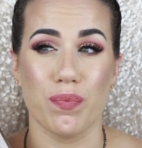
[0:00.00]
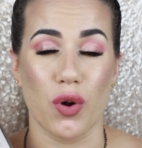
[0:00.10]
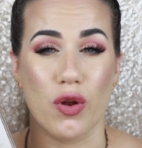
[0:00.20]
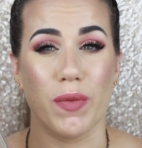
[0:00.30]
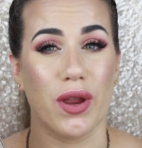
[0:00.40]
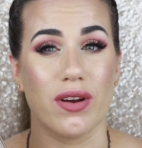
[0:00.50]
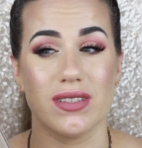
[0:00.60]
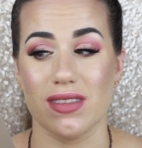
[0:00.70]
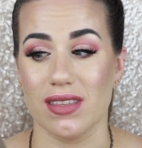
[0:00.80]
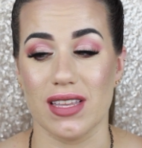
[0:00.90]
broke my heart
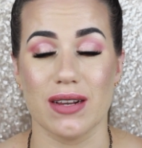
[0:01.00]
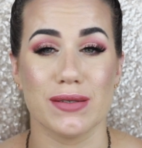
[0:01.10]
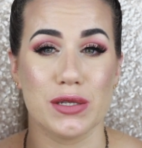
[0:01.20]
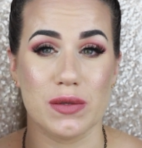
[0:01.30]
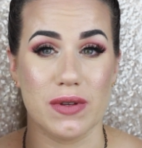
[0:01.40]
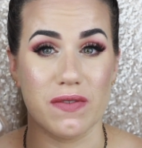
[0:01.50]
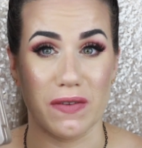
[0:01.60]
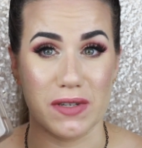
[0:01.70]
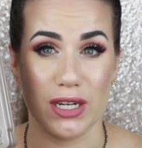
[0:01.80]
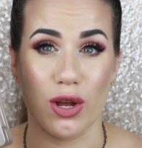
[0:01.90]
to think that I was going to spend
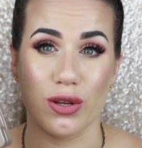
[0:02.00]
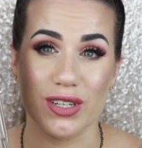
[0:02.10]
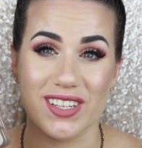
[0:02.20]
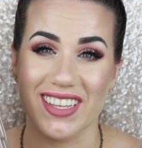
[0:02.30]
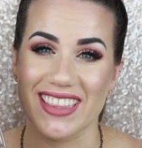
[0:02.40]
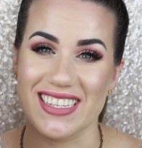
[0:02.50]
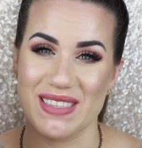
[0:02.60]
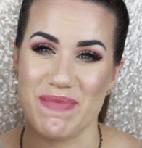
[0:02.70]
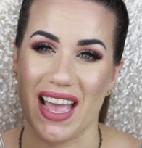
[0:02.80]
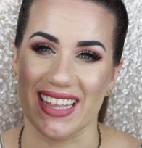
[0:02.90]
$50 on this
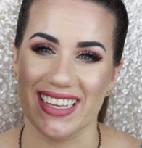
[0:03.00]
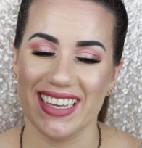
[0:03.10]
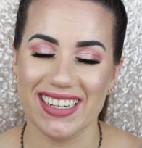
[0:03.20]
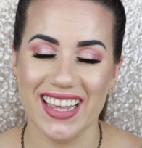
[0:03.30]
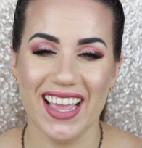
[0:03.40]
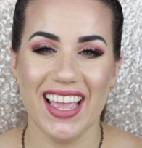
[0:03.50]
palette.